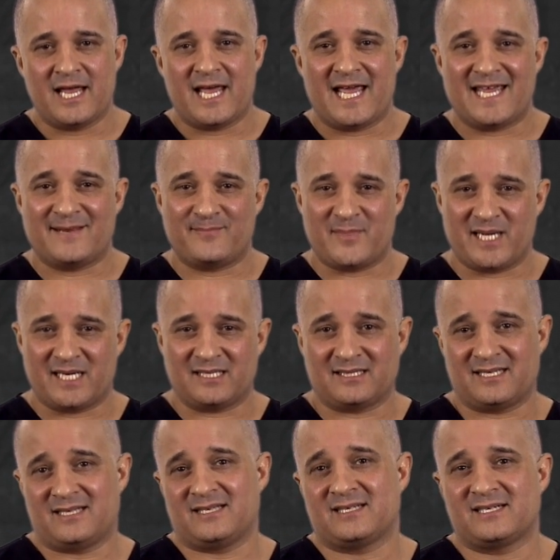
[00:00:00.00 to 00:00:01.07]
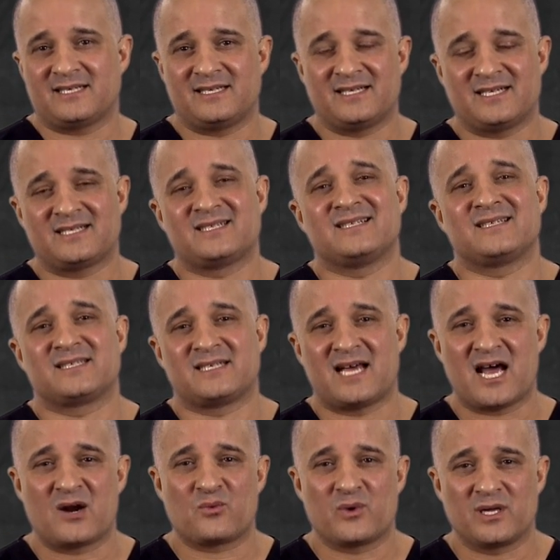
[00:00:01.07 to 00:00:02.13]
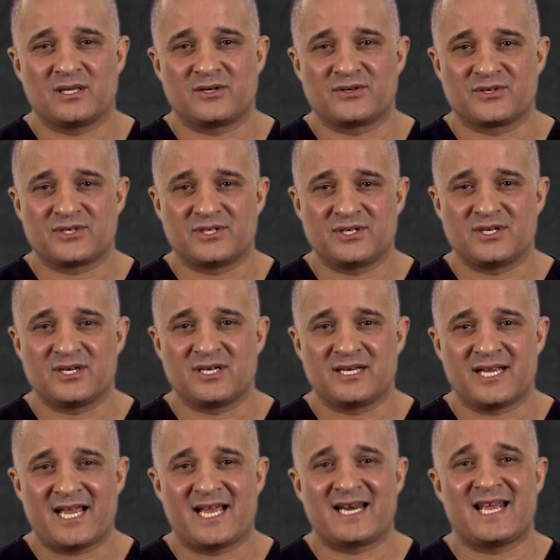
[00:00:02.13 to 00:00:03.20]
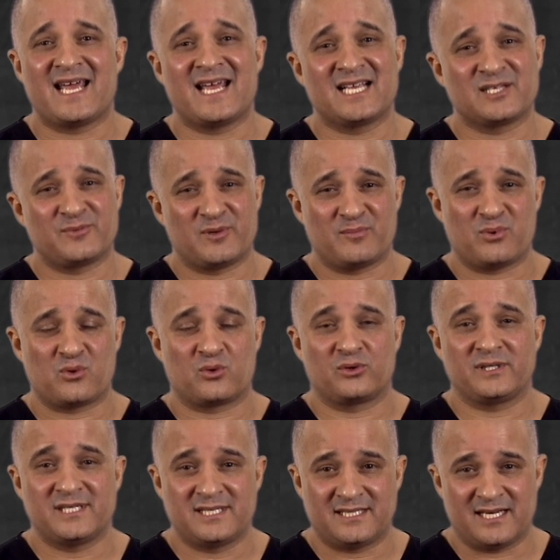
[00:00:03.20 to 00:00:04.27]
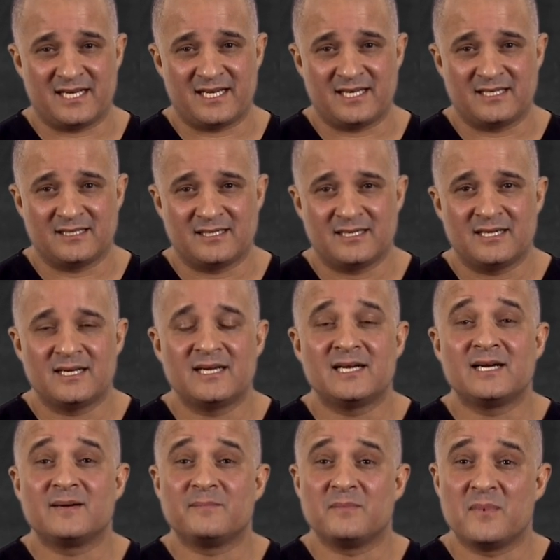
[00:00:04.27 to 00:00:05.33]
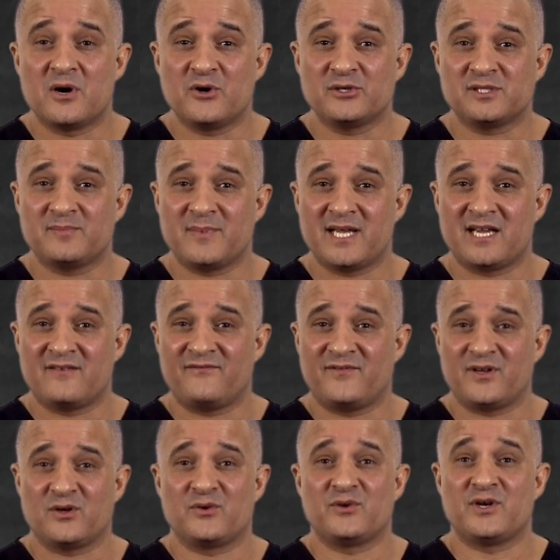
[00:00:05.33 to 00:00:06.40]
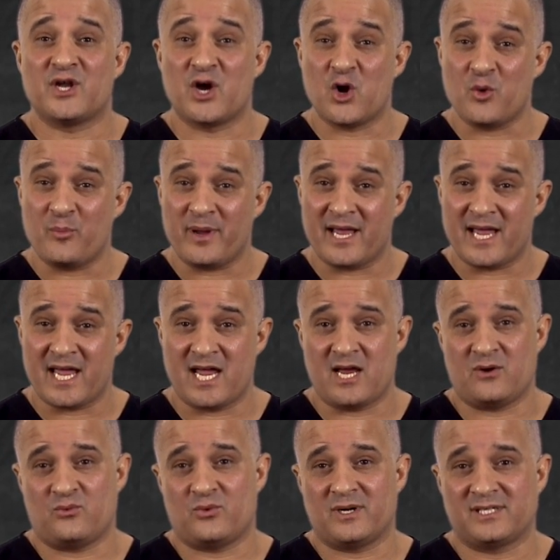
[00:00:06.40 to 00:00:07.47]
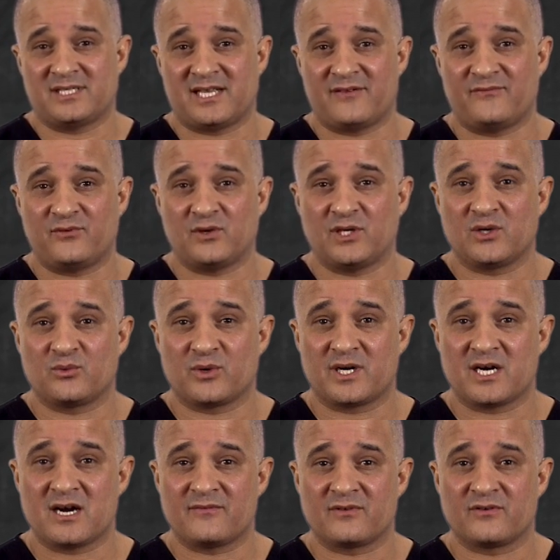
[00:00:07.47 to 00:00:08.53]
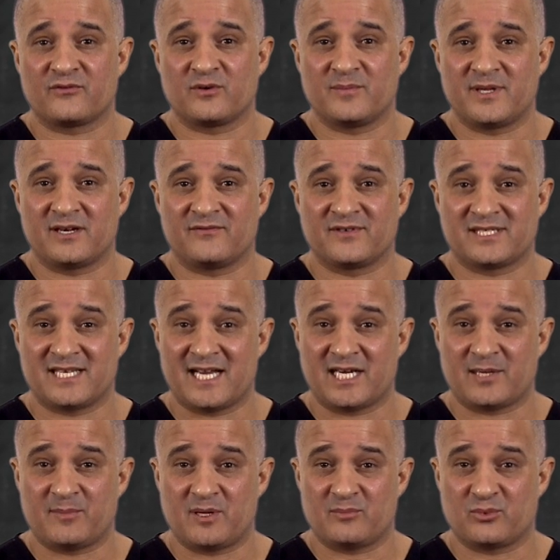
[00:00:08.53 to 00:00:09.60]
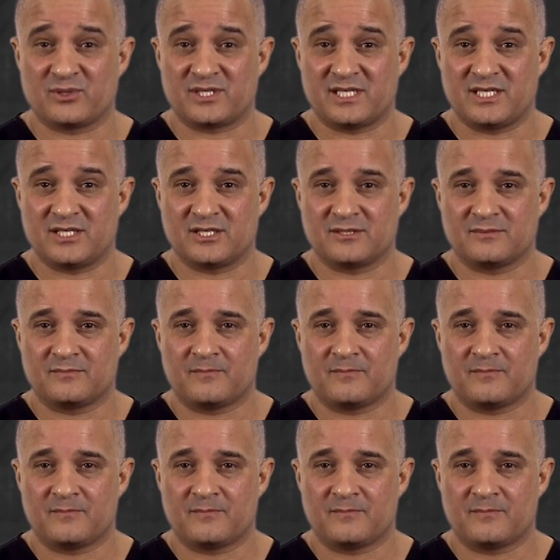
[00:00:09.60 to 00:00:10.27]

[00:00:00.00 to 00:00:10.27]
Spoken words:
Admittedly, this condition is not well understood and has been poorly studied. Most men feel no pain once they fully recover from their vasectomy procedure.